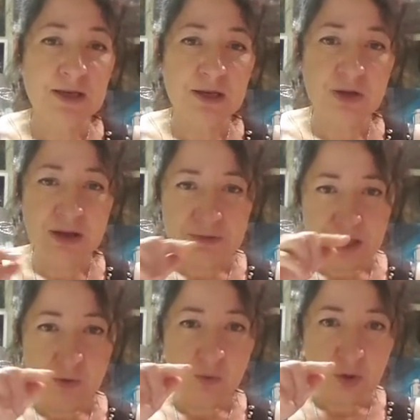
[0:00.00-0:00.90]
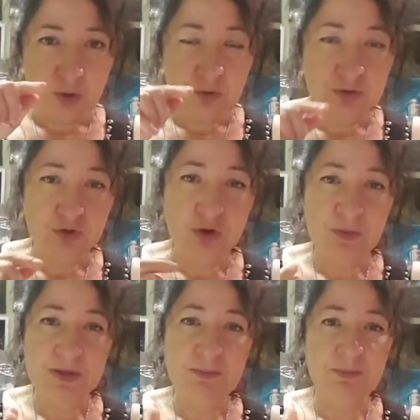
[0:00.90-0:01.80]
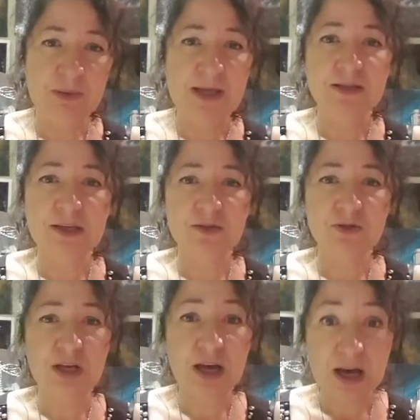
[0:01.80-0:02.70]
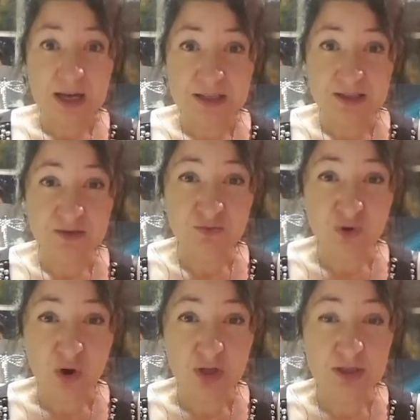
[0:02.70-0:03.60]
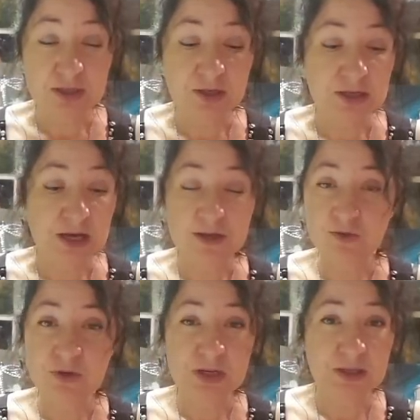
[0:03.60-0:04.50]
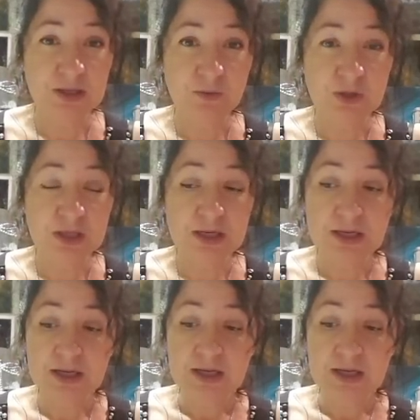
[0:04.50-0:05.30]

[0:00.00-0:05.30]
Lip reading: and then you have that oil on top and the paint is actually hard as a rock and you can't do anything with it.